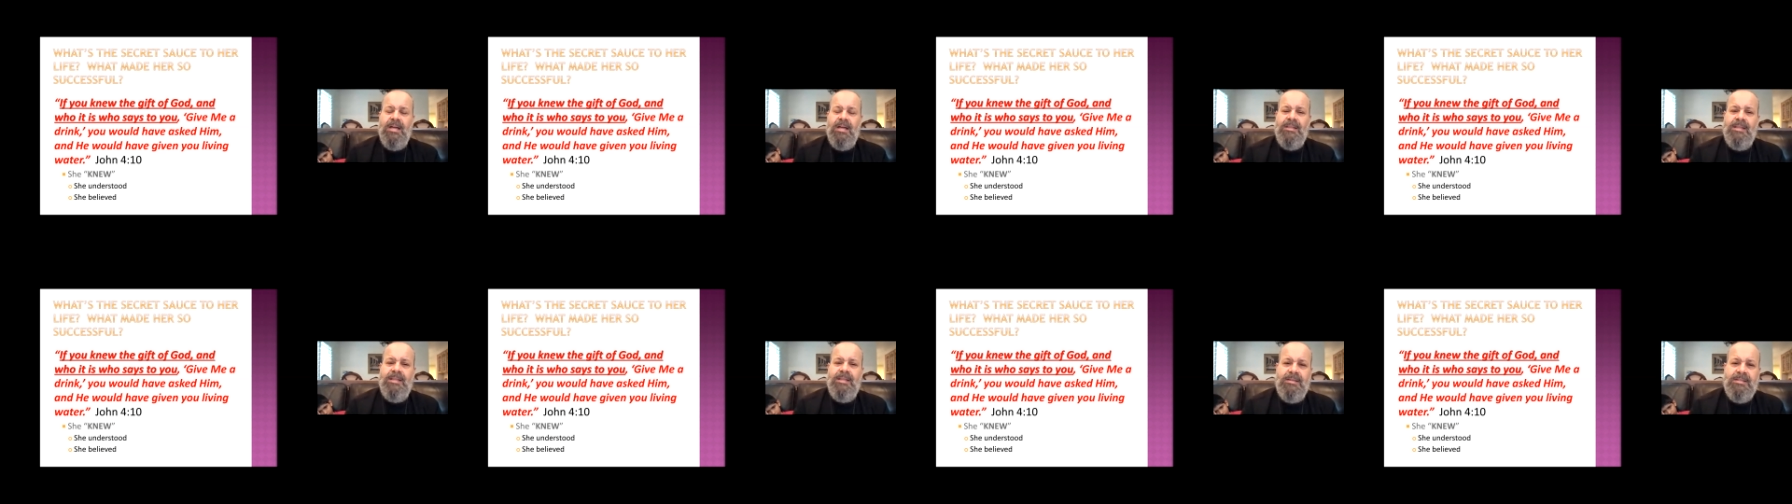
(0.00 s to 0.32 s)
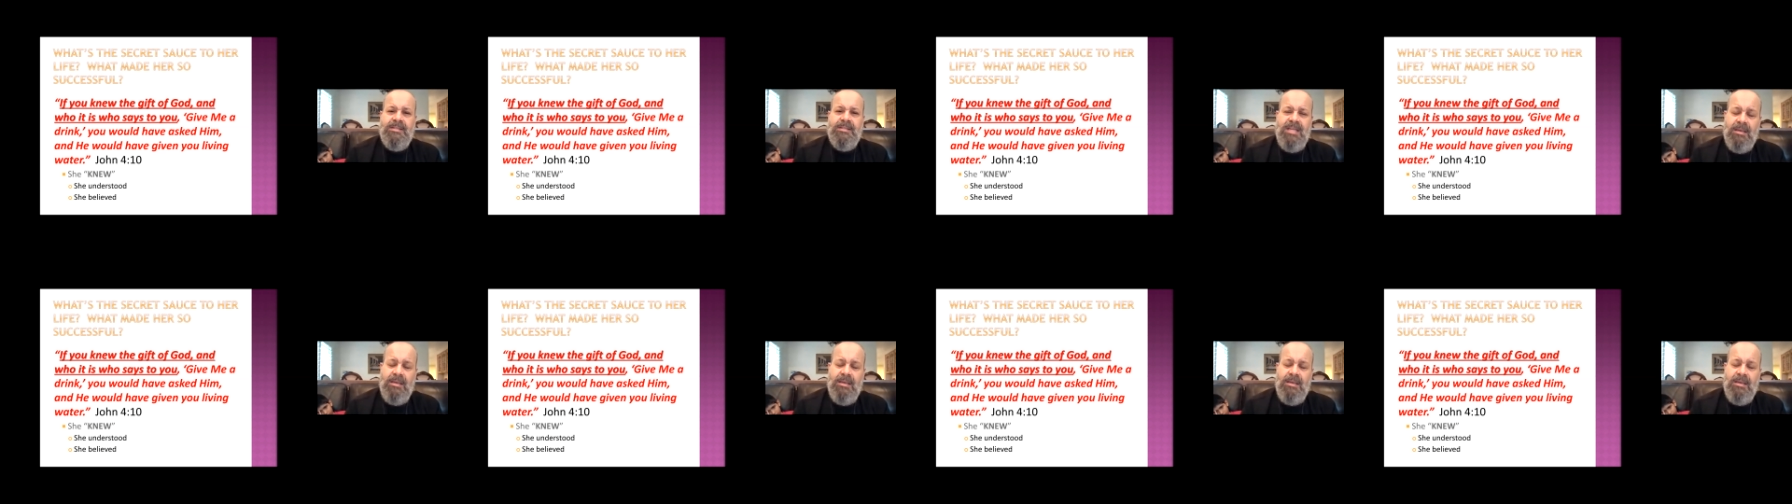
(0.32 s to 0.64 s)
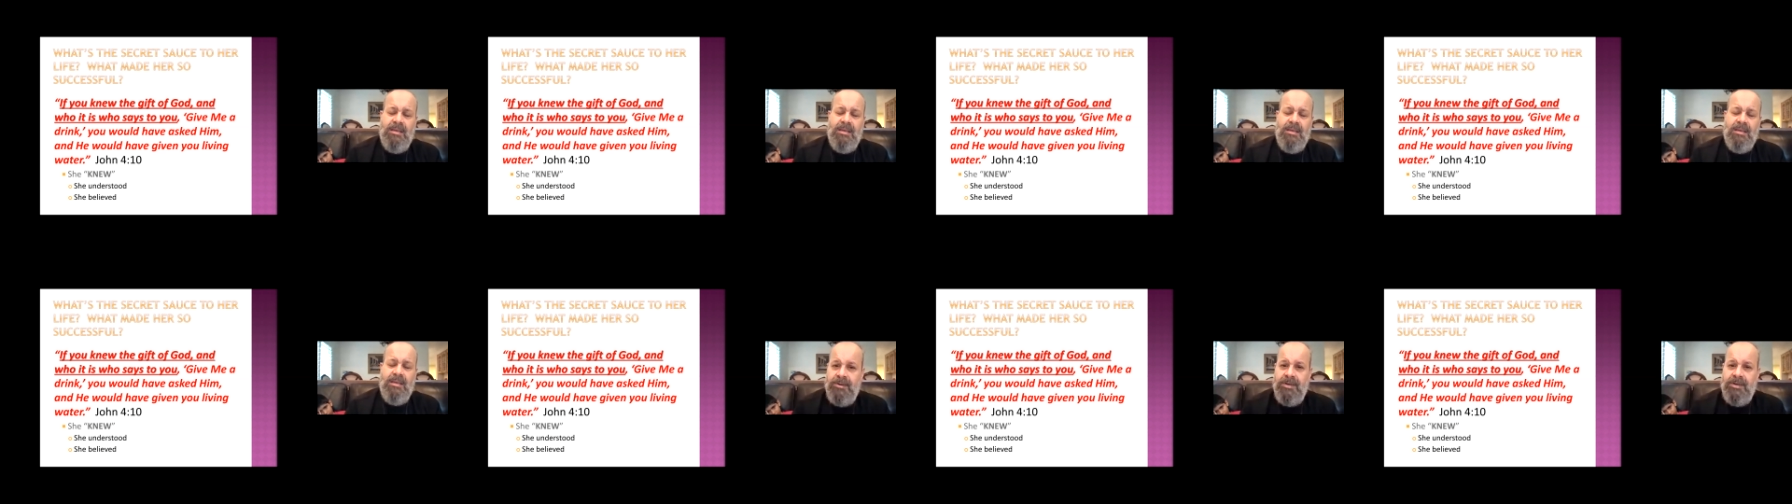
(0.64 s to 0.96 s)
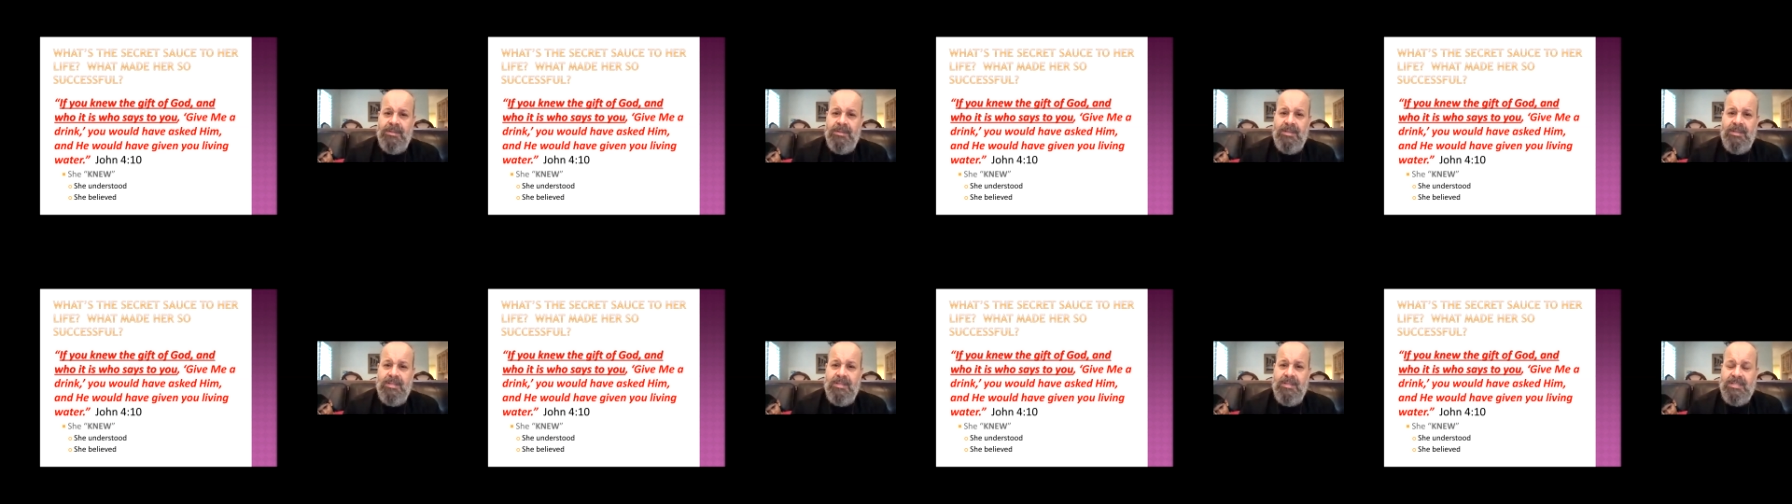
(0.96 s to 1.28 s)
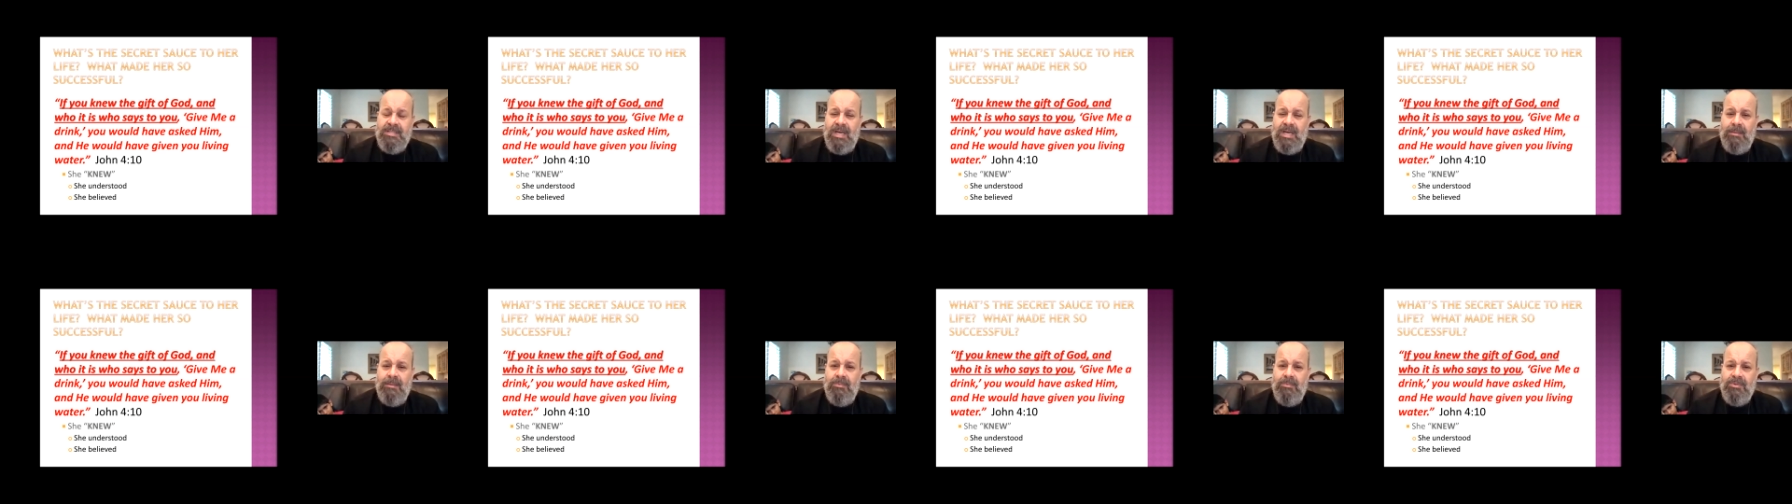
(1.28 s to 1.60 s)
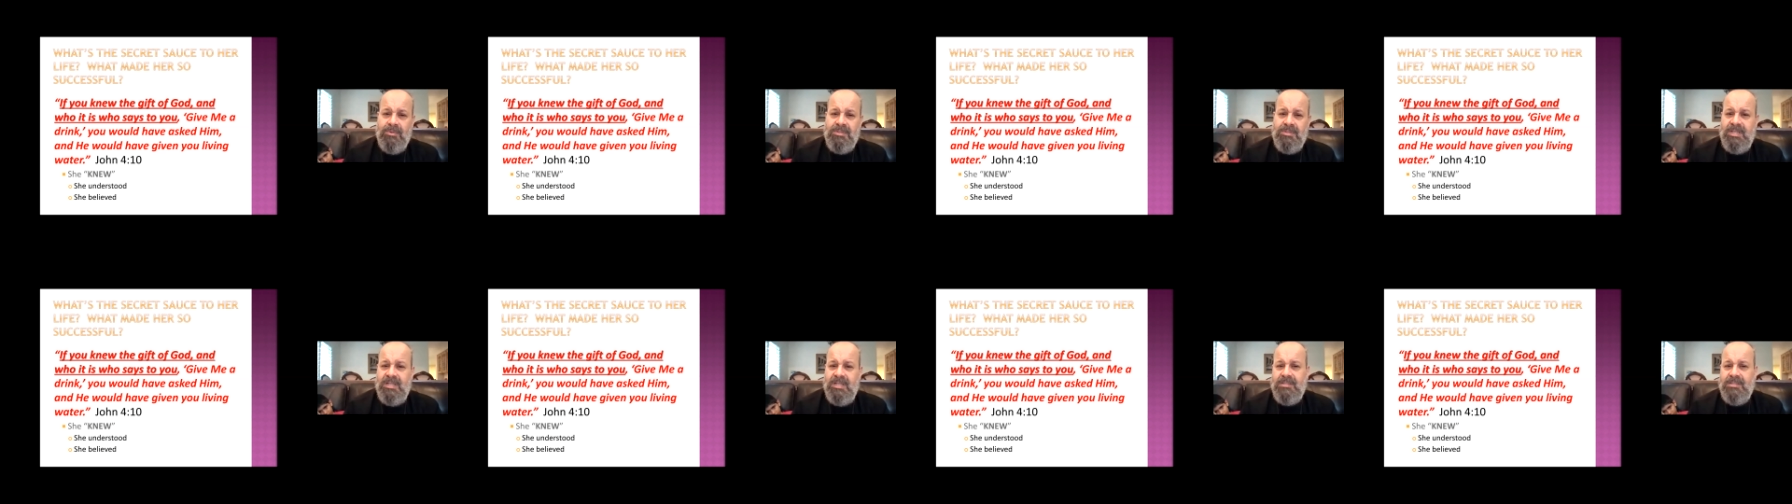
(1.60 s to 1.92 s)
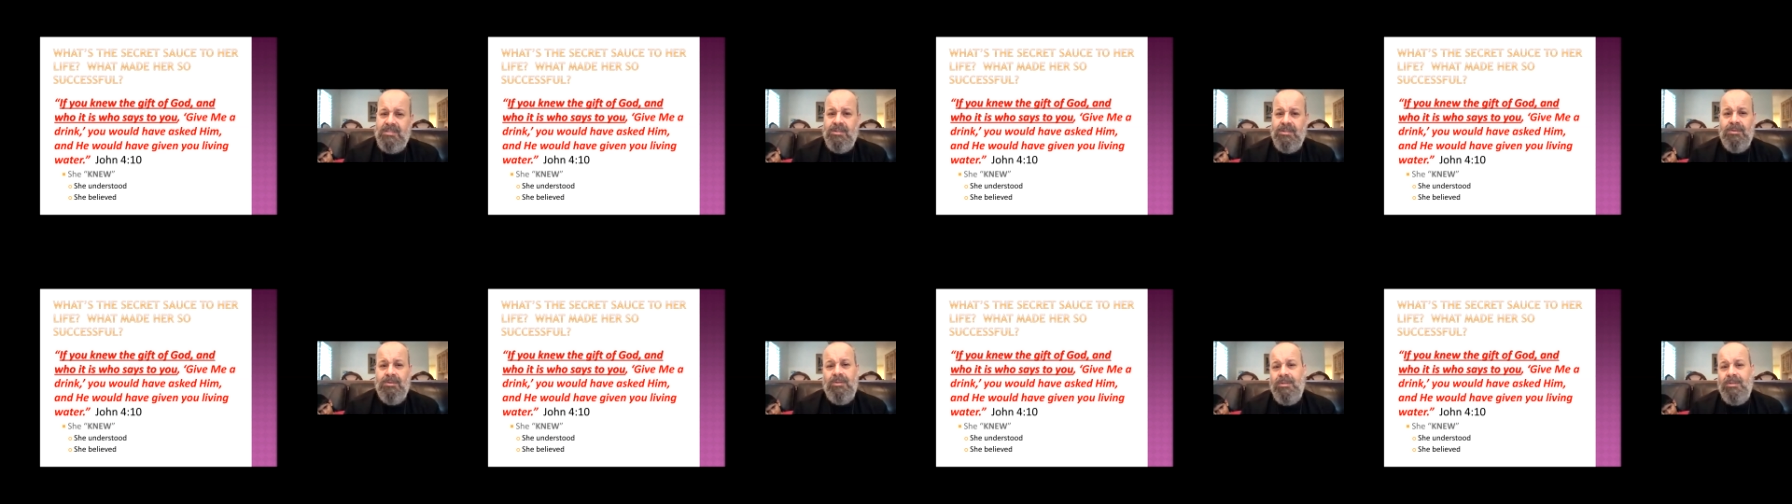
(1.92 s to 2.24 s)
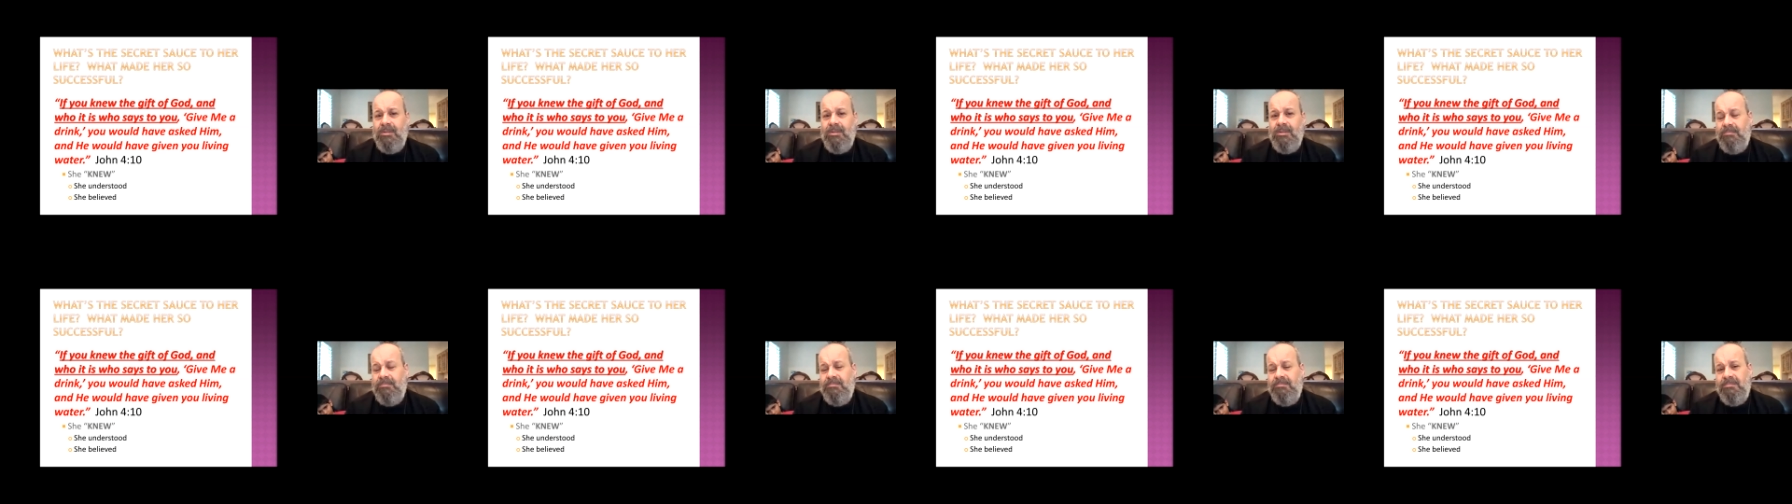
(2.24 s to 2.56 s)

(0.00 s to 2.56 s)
That St. Peter and the disciple says, Lord,